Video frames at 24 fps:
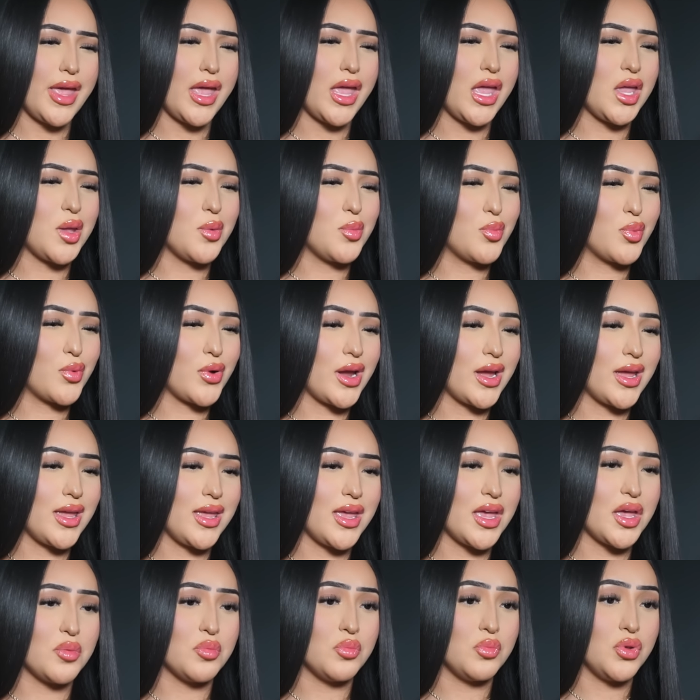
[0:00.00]
A
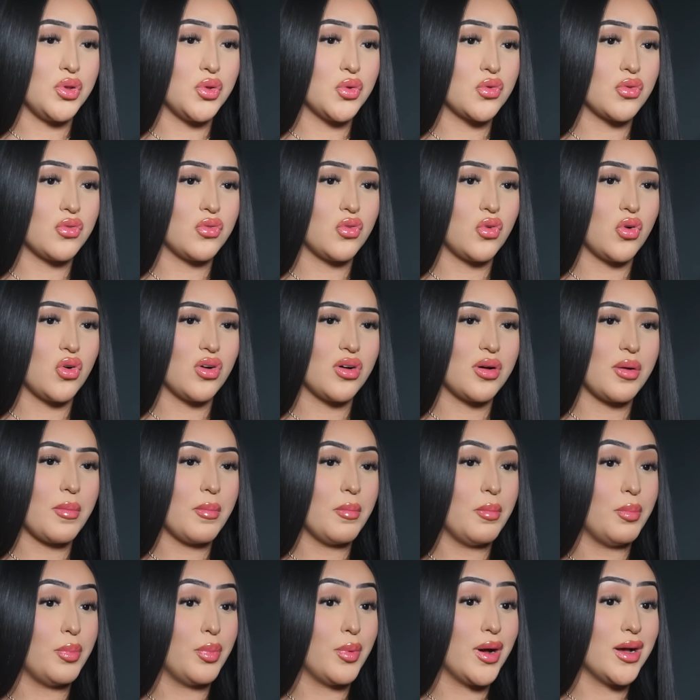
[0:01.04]
bright and beautiful,
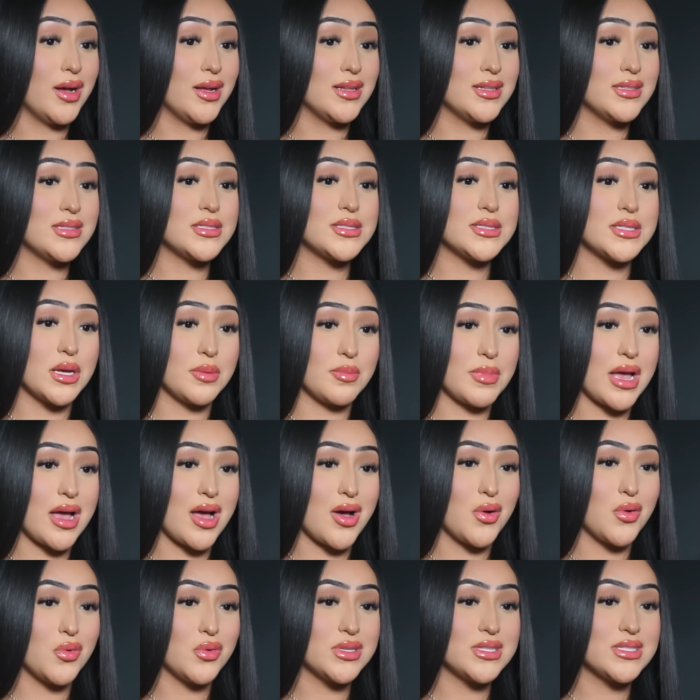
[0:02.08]
but
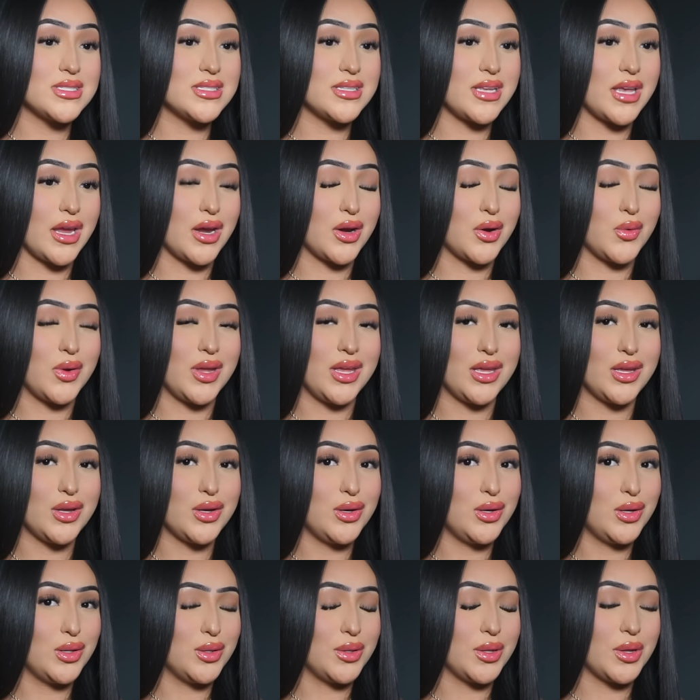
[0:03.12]
somehow scary,
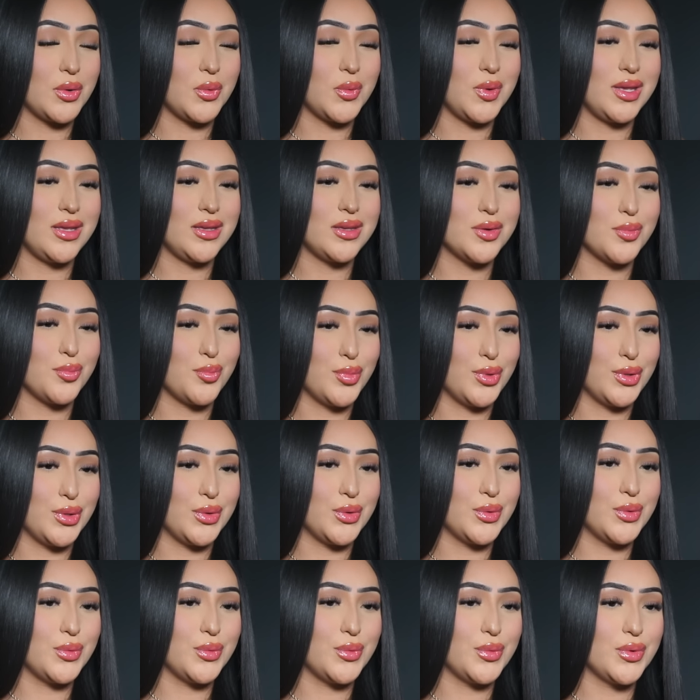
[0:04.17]
glowing
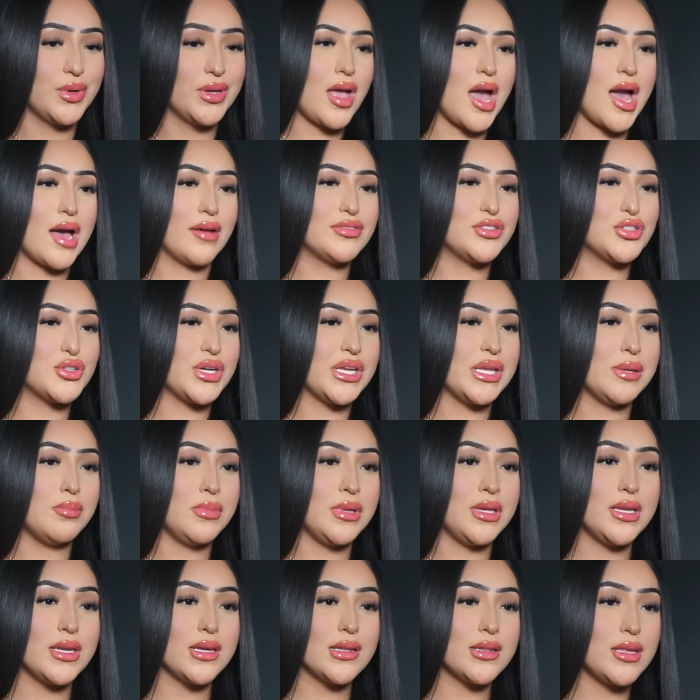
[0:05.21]
blue. After
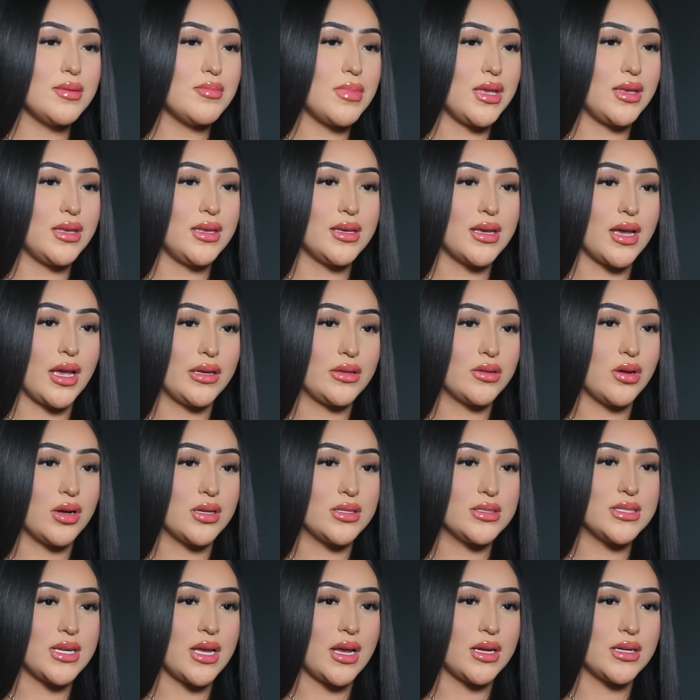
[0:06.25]
immediately making eye
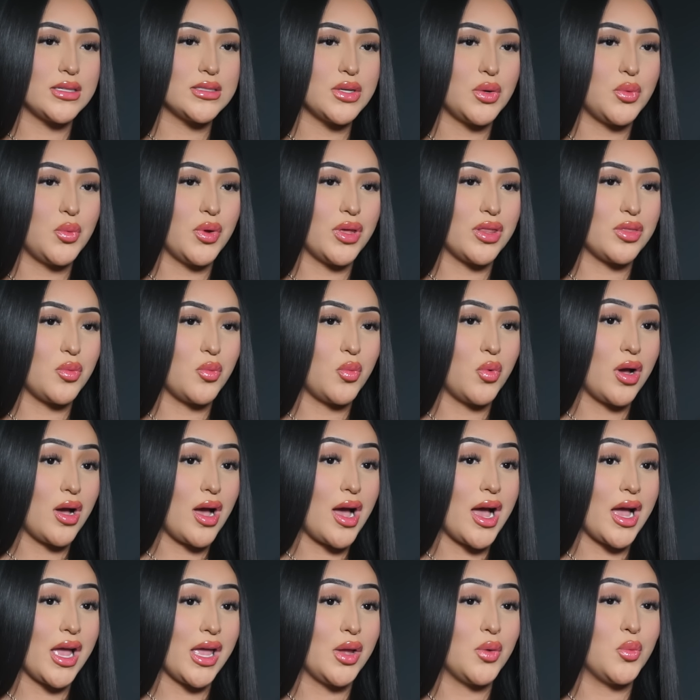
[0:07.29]
contact with what
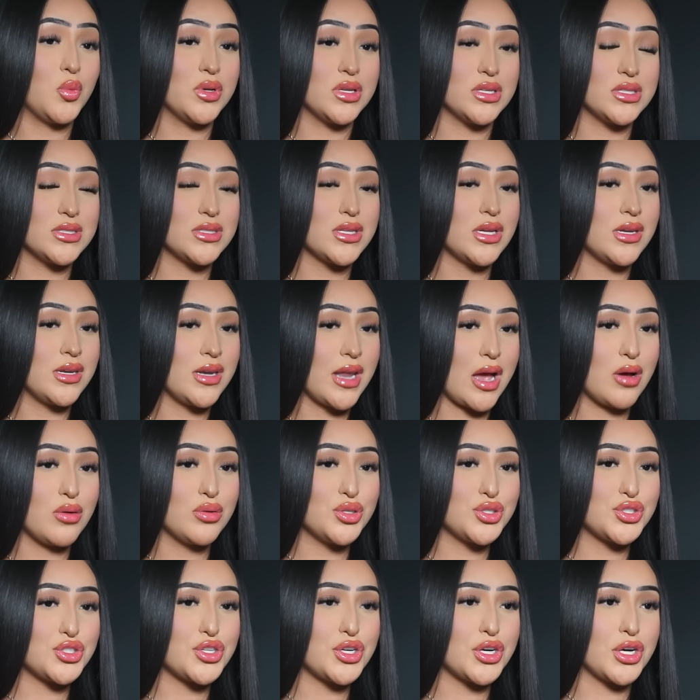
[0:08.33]
I was now
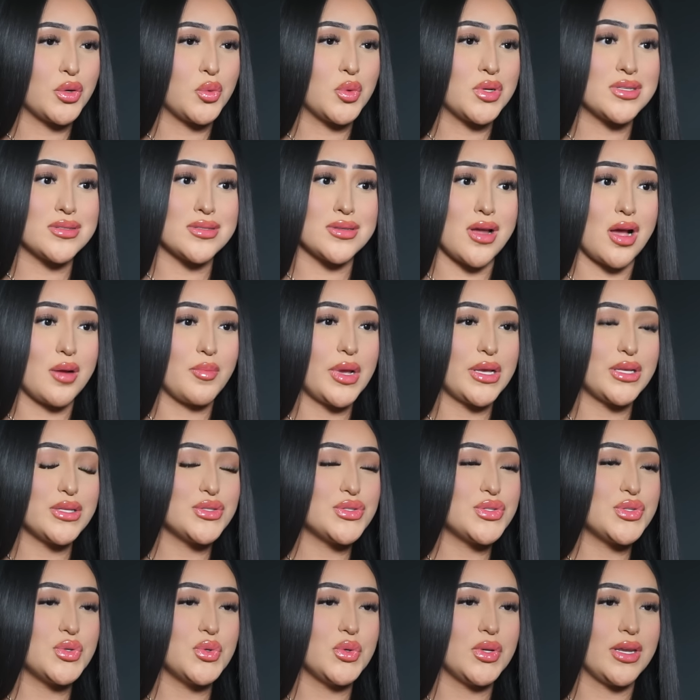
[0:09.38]
sure was not my
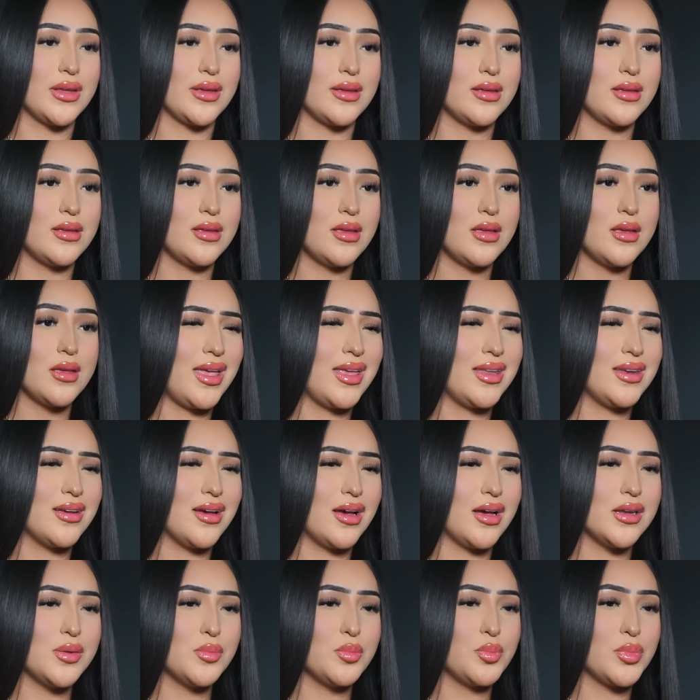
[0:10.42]
student, an
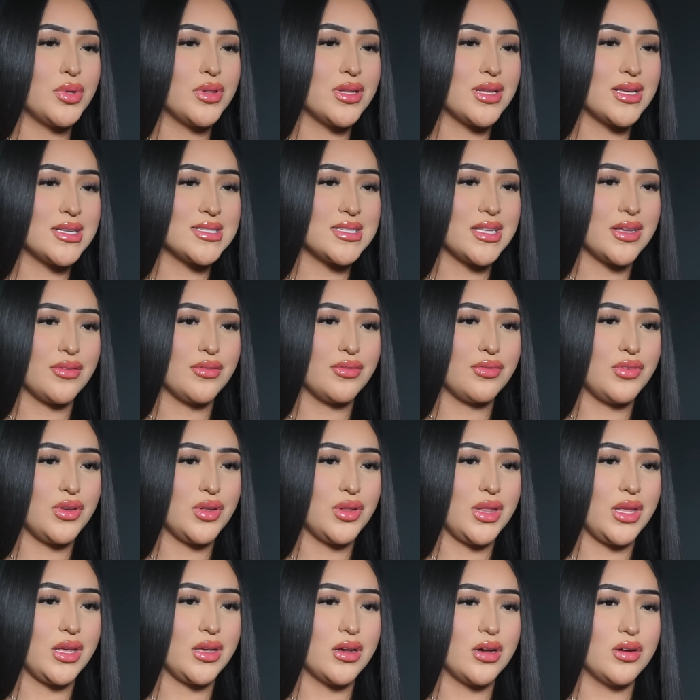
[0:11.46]
unpleasant
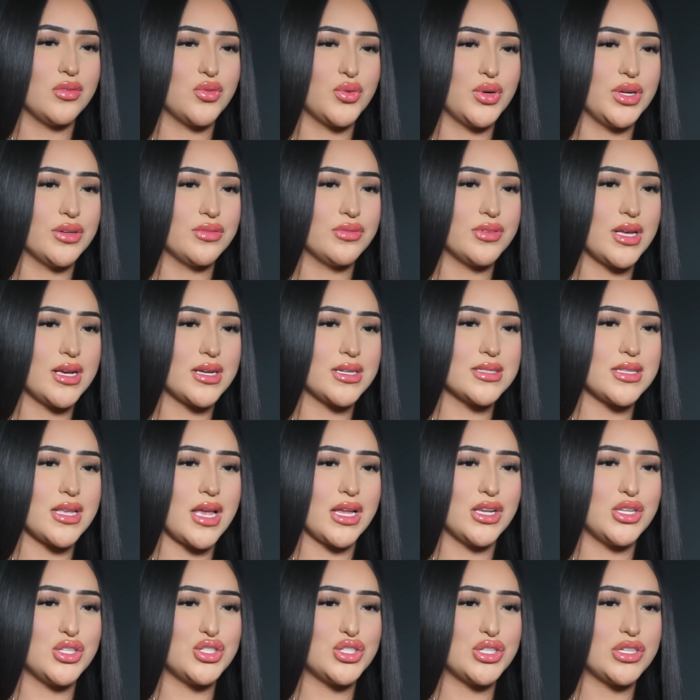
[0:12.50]
feeling of reflex
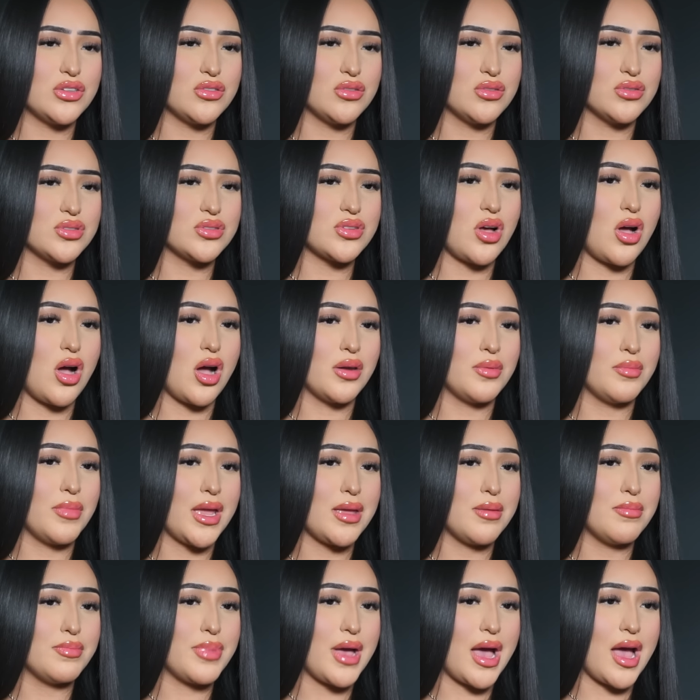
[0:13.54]
and chills on
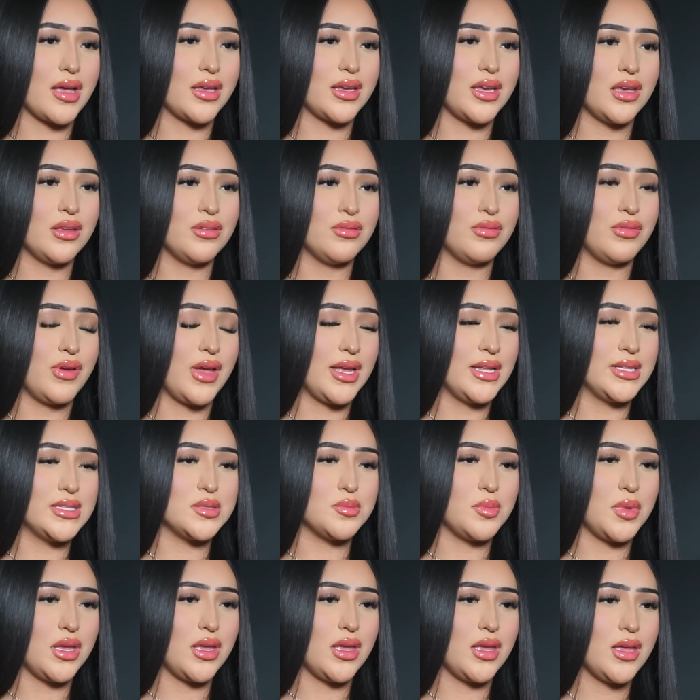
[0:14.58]
my back invades
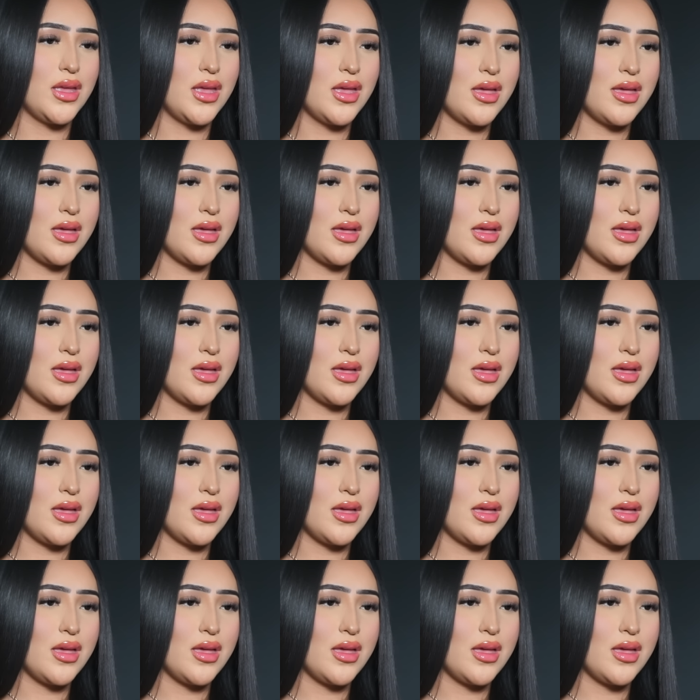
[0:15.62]
me,